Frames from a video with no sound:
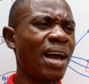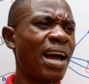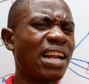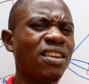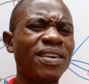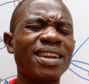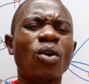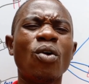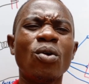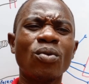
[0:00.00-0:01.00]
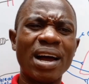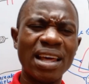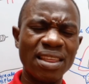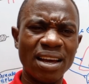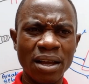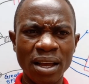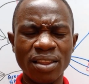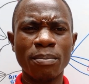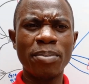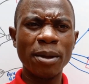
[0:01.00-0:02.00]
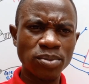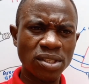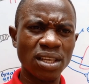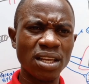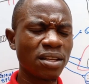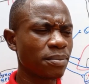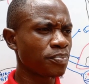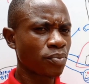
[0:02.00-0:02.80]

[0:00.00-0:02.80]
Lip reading: and even all other, the pepsin,